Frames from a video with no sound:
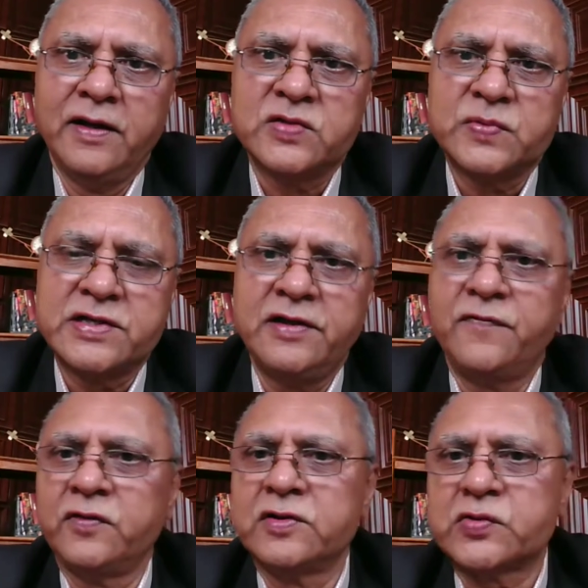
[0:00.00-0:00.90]
especially
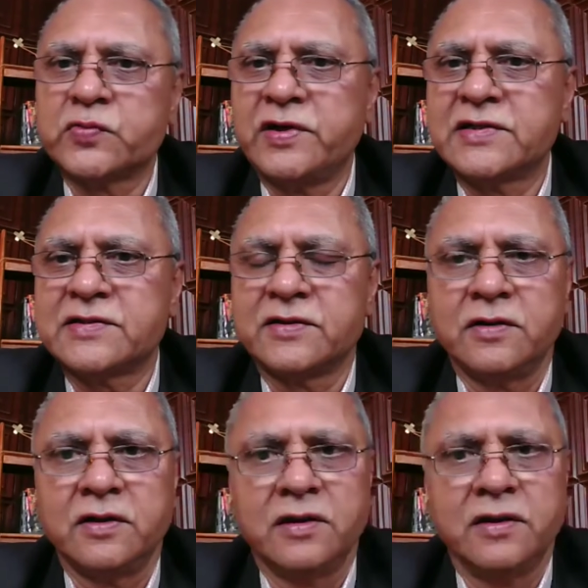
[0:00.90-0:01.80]
for the students,
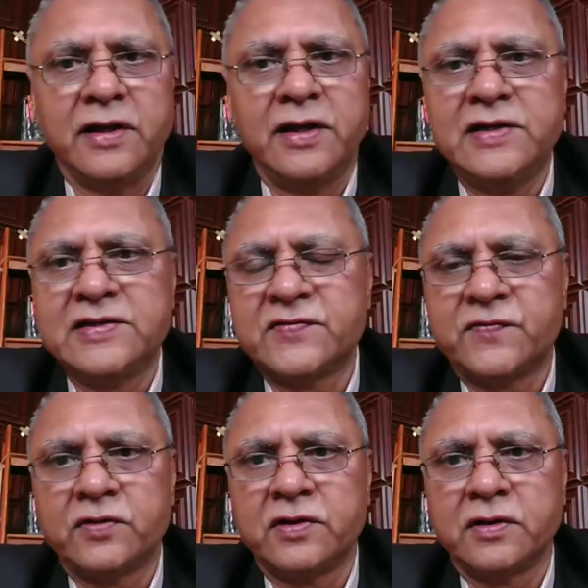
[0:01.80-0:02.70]
analysis
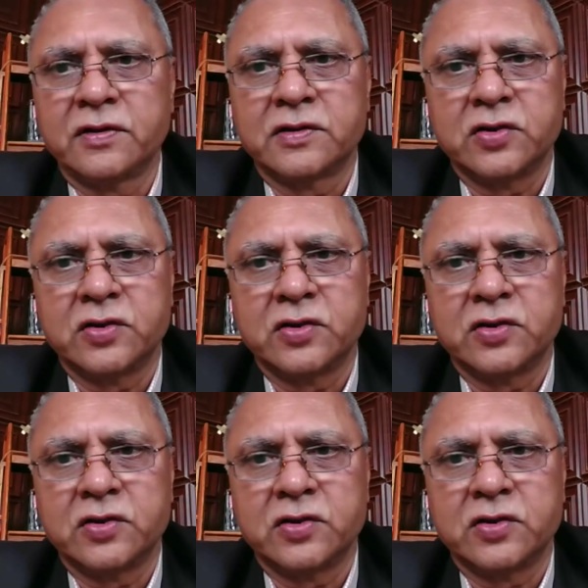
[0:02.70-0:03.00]
for the